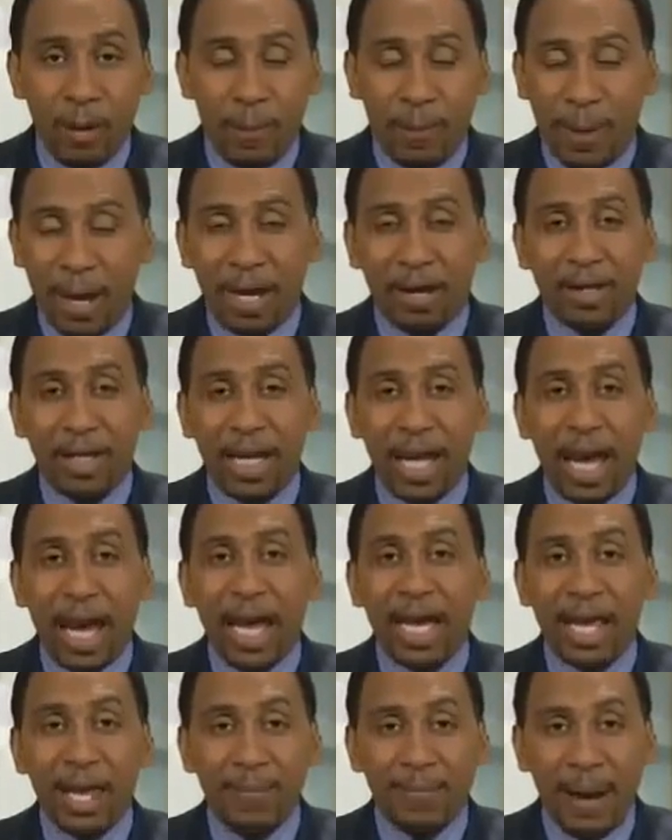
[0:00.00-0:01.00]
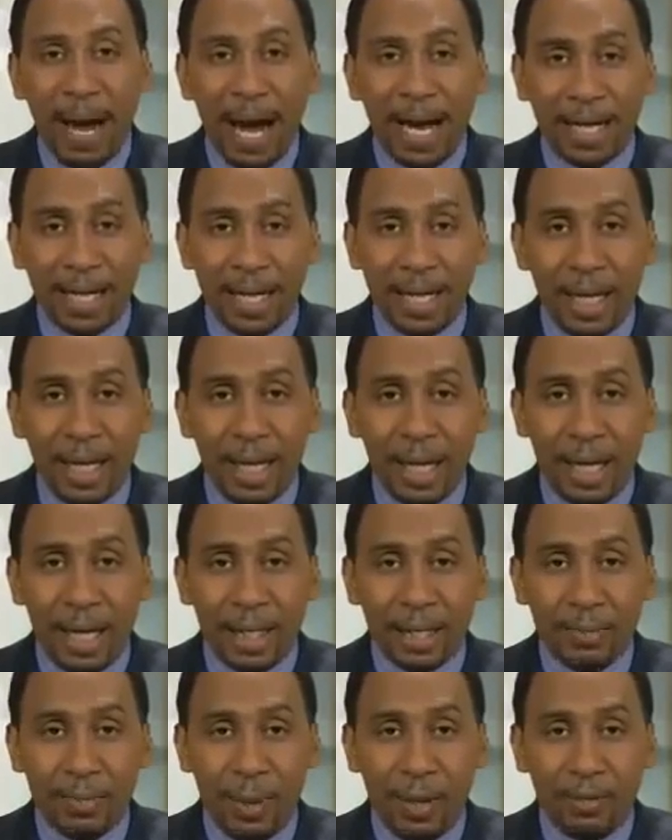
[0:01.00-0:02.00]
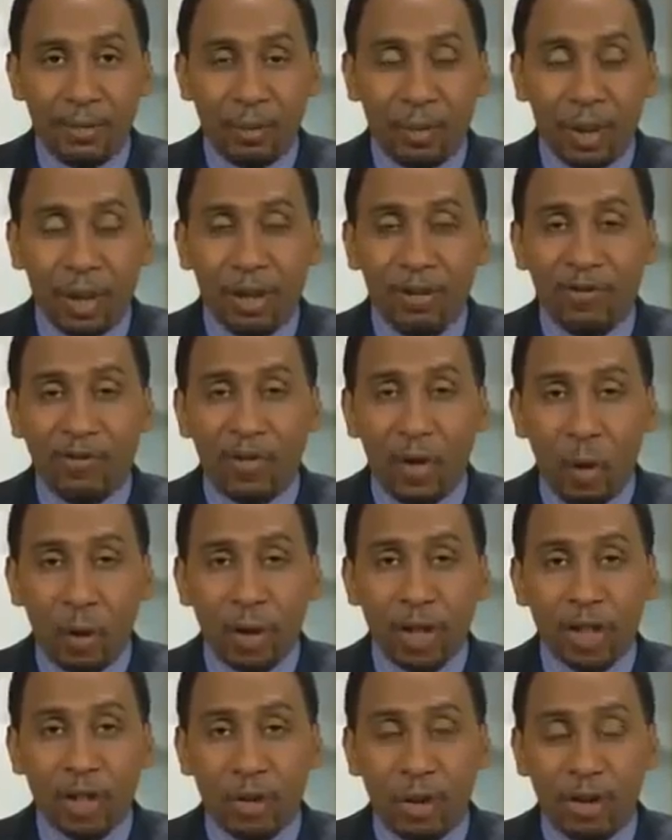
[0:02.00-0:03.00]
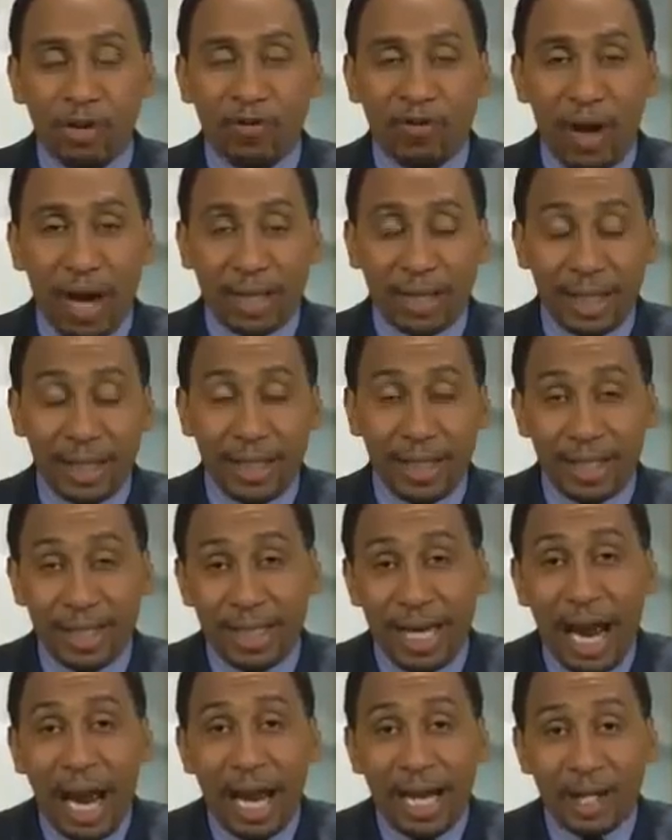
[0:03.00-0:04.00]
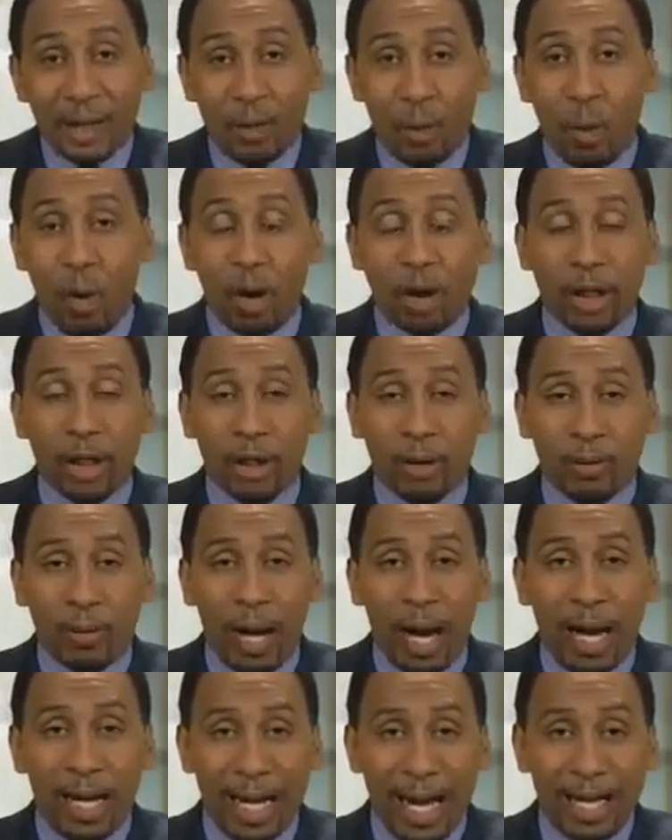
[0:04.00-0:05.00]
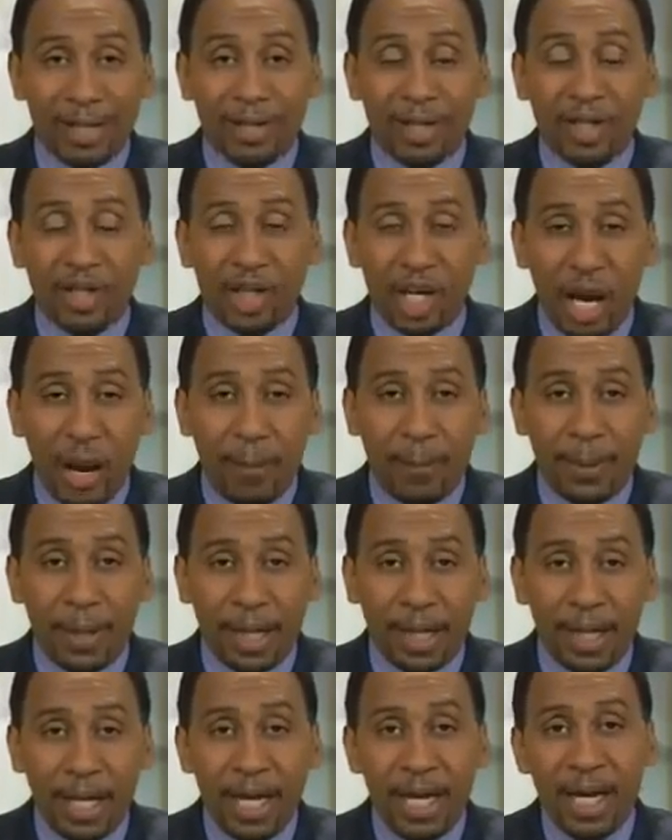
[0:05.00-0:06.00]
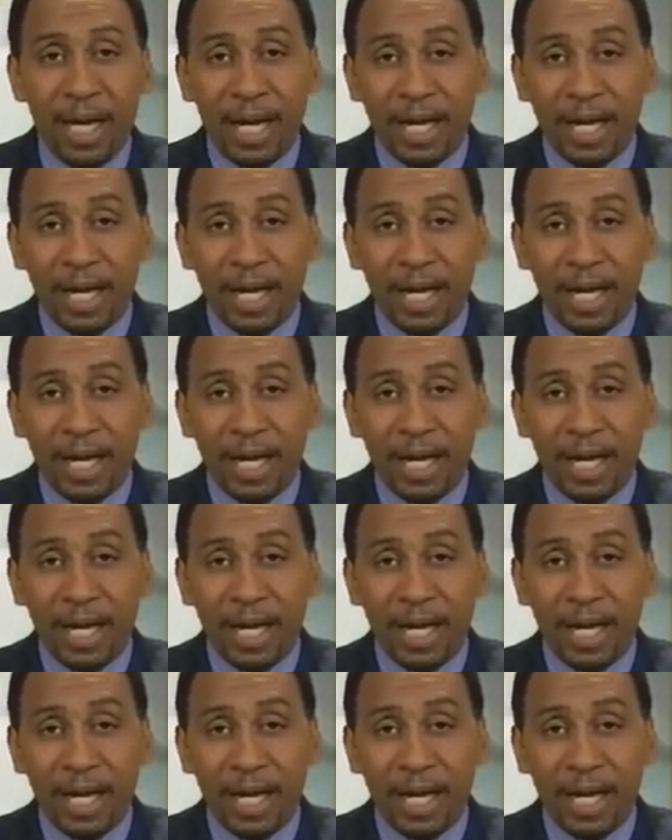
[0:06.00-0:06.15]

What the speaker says: Barely anybody has been really focused on the fact that this guy is walking around as the champion.